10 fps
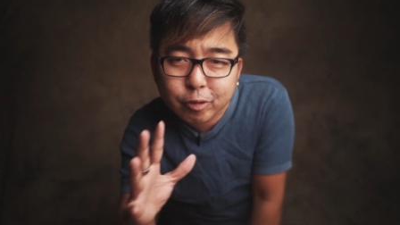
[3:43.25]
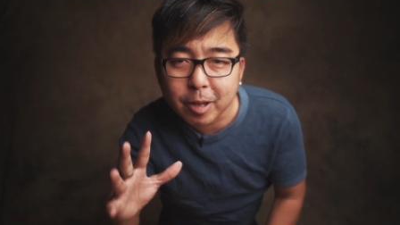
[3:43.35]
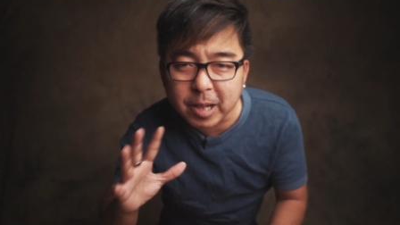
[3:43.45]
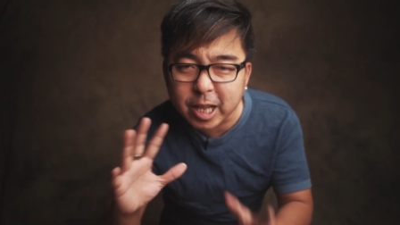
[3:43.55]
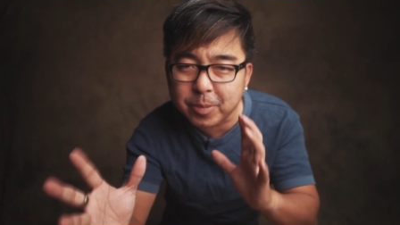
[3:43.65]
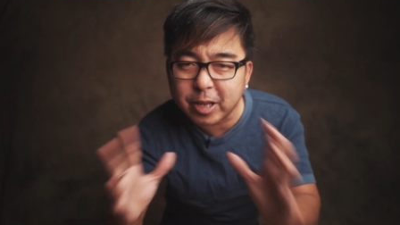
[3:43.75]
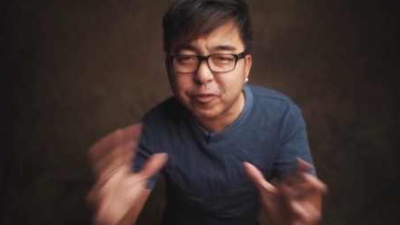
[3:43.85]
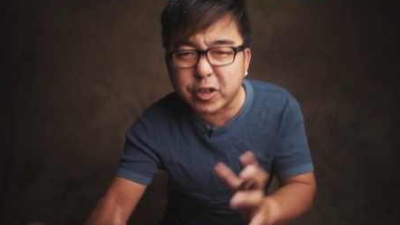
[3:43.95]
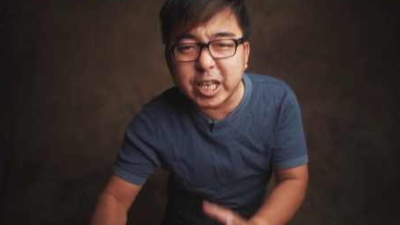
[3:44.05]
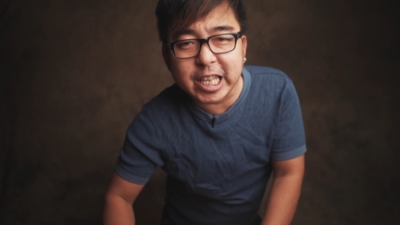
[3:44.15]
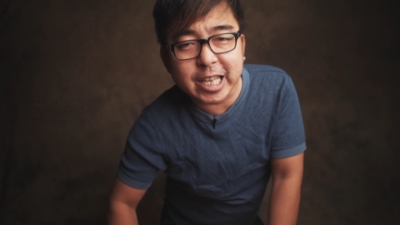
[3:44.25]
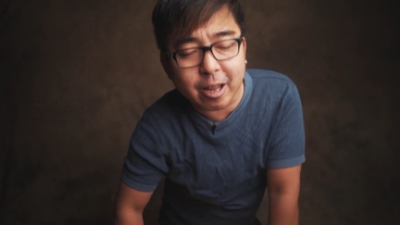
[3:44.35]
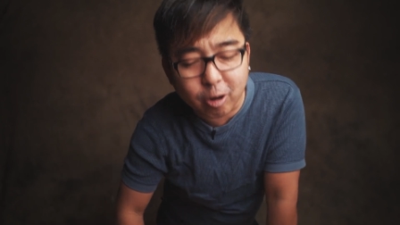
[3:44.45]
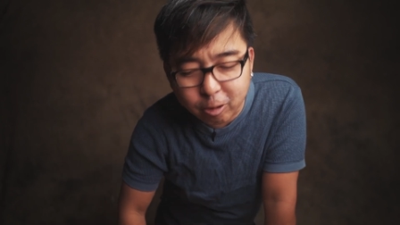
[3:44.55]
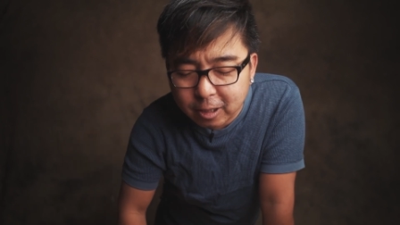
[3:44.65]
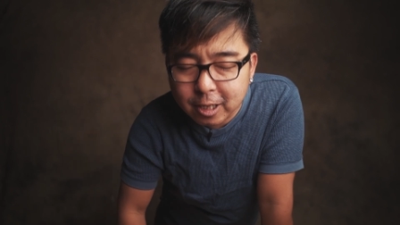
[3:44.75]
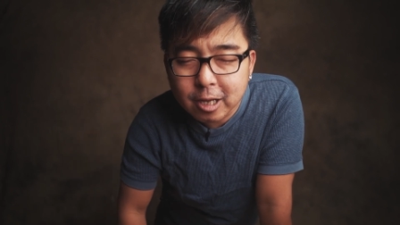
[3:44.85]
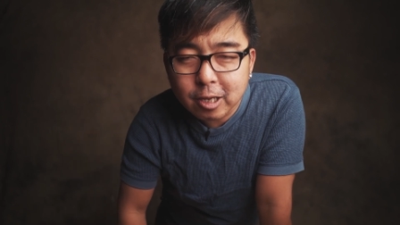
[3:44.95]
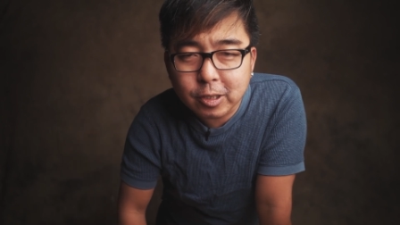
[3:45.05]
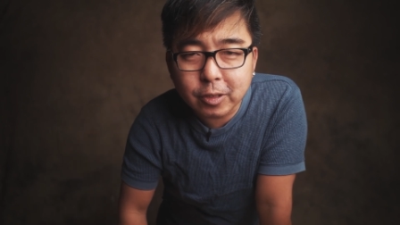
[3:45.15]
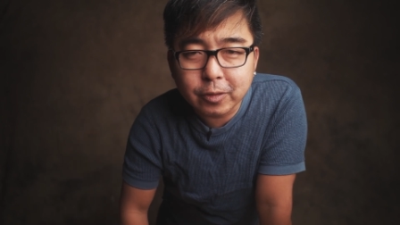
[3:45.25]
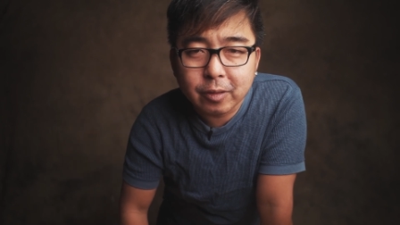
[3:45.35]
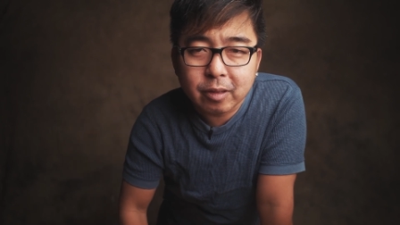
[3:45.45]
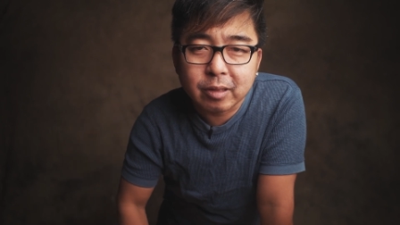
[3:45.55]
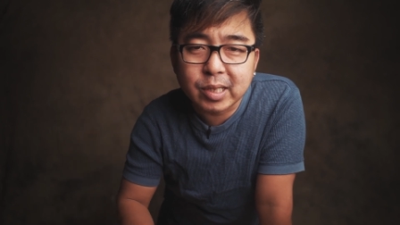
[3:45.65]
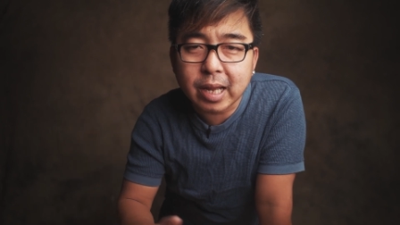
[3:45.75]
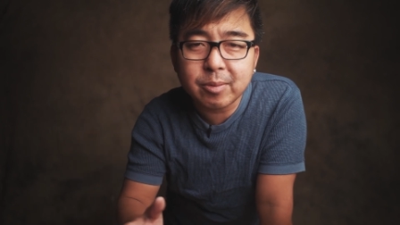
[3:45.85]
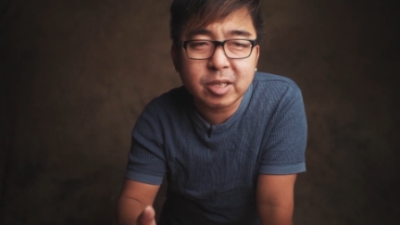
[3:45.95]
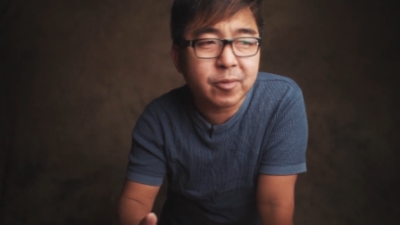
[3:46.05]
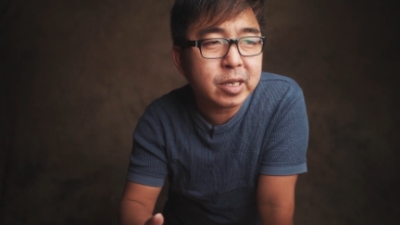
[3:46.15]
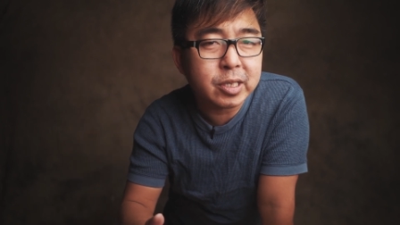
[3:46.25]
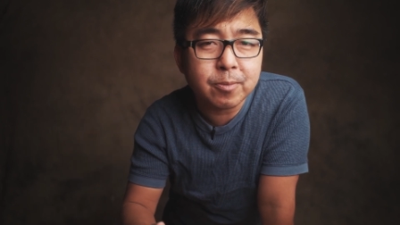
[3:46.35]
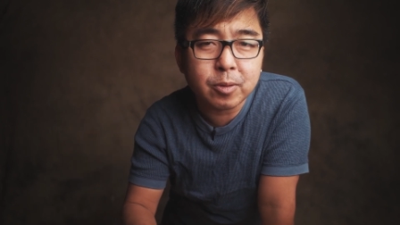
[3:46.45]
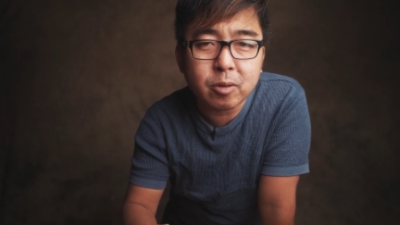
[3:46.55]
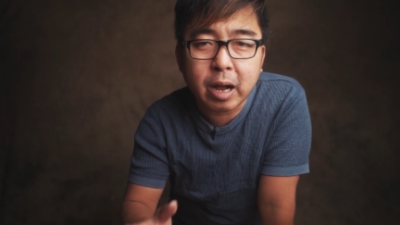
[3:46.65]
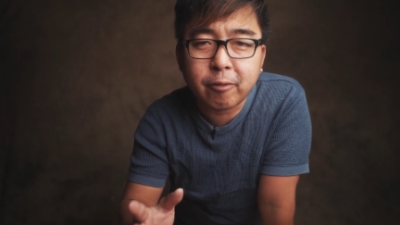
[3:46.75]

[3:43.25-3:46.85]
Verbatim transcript: a little bit of 3D and all. So the setup is very simple.